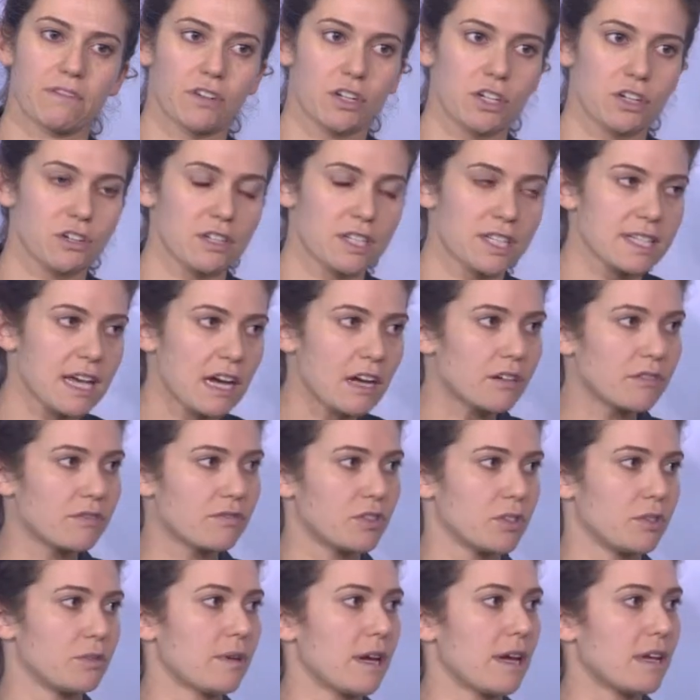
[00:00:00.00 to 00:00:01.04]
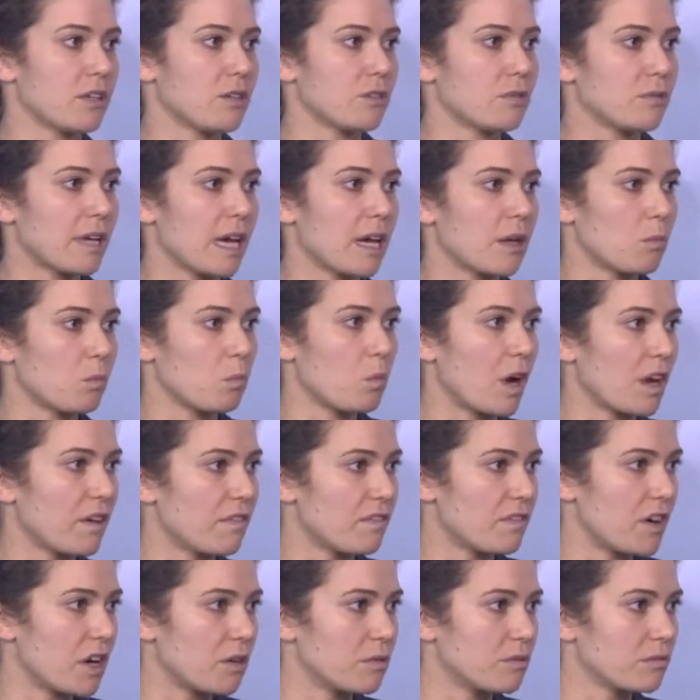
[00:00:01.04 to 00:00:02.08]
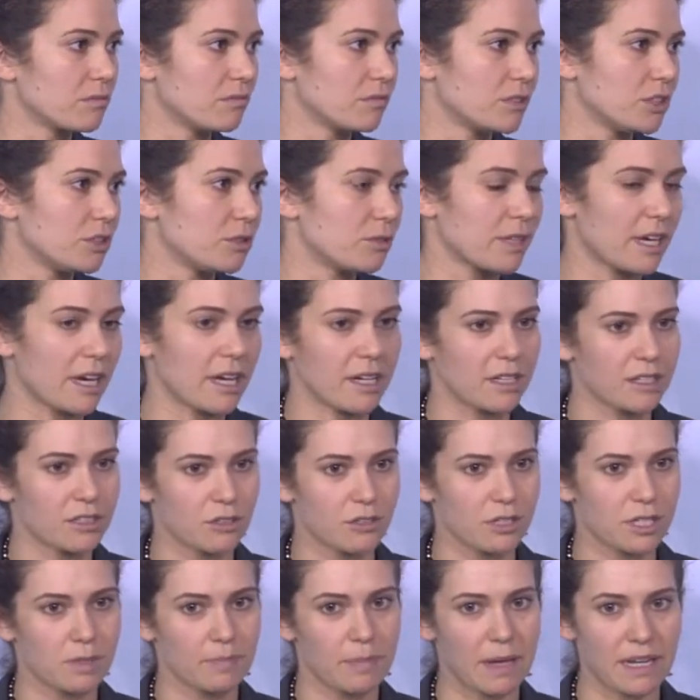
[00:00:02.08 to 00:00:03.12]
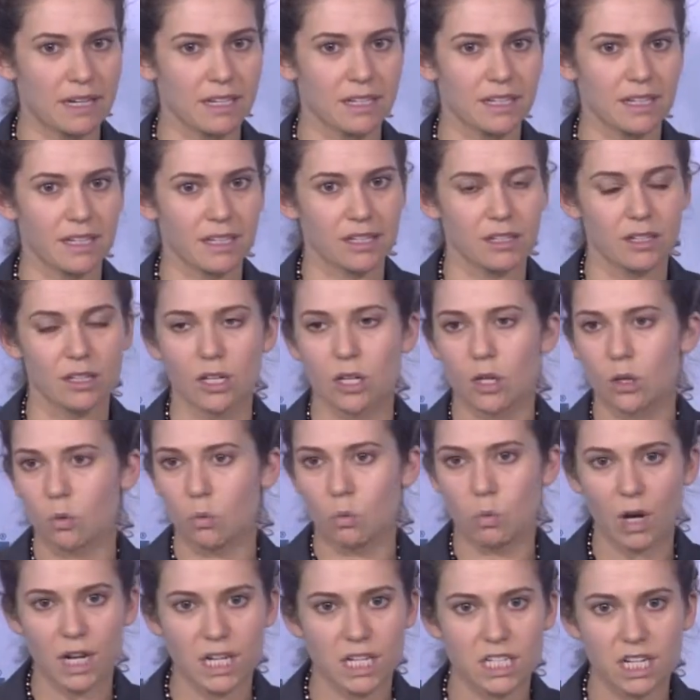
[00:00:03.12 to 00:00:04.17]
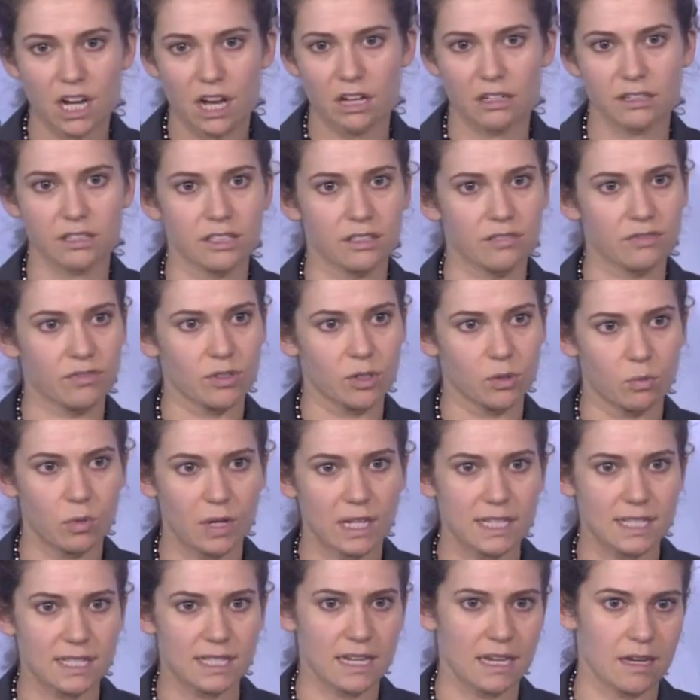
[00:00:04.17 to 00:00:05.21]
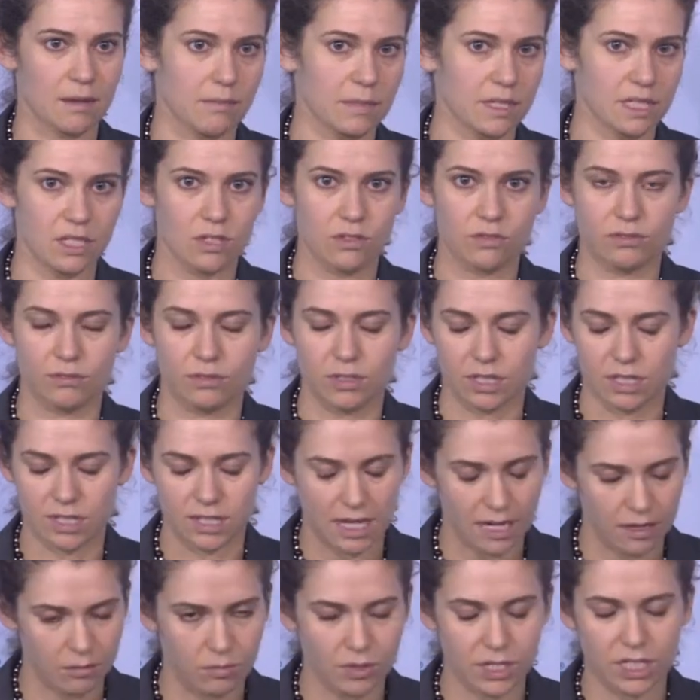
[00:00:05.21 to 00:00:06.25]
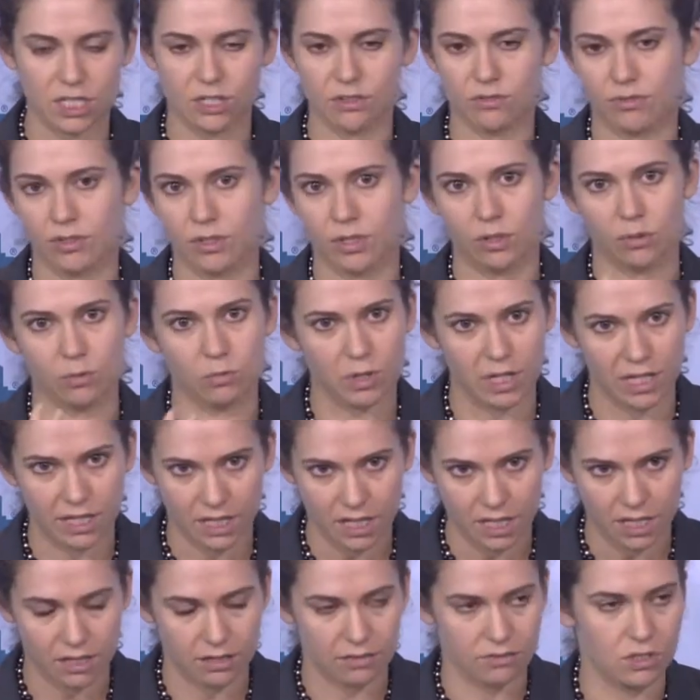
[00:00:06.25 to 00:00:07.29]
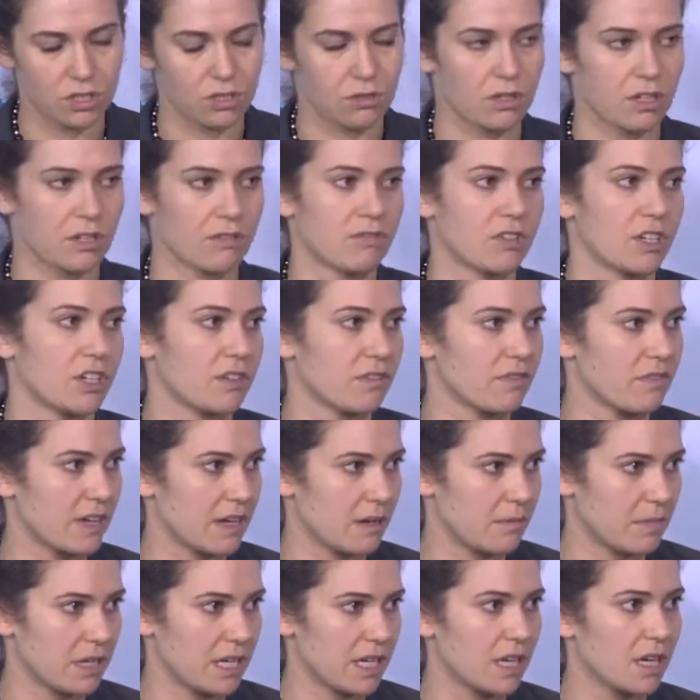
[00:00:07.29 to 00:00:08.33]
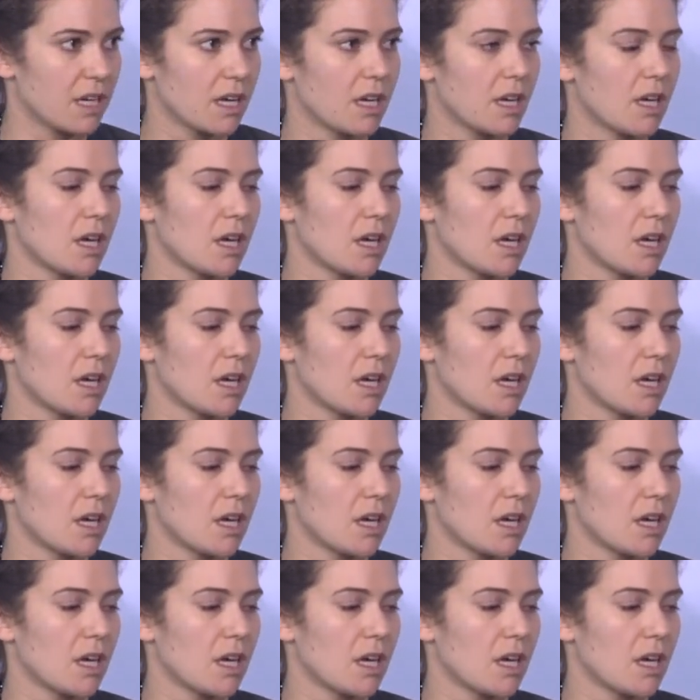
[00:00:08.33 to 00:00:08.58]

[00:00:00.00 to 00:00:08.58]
for yourself, you get one vote. You're spending $1 for one sandwich for one can of tuna for your family.